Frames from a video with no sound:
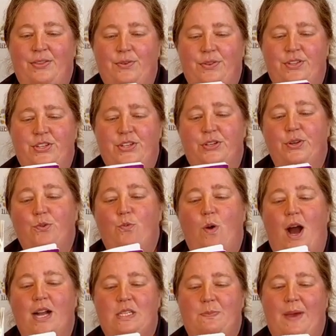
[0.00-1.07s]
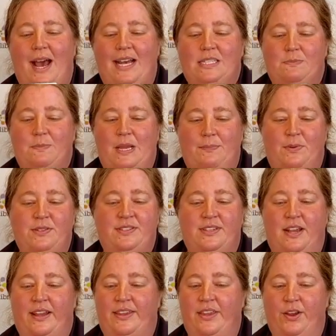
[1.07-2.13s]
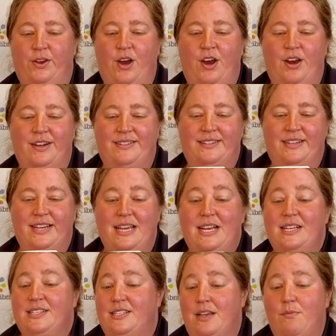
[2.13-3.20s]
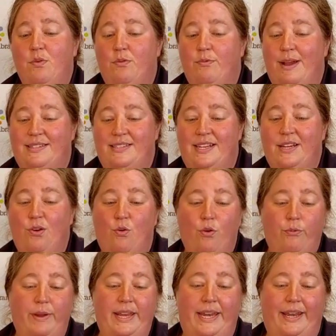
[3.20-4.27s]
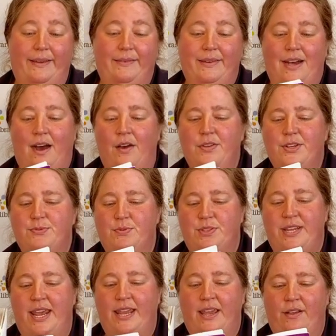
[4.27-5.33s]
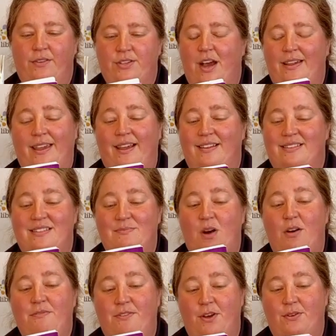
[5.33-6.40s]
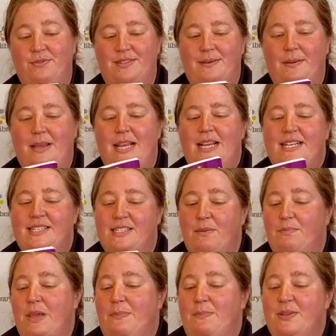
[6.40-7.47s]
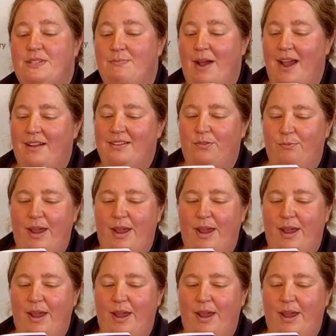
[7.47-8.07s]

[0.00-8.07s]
the children walked past people stuck in their cars. Some were resting or reading. Others were taking, talking on small phones. Some people smiled and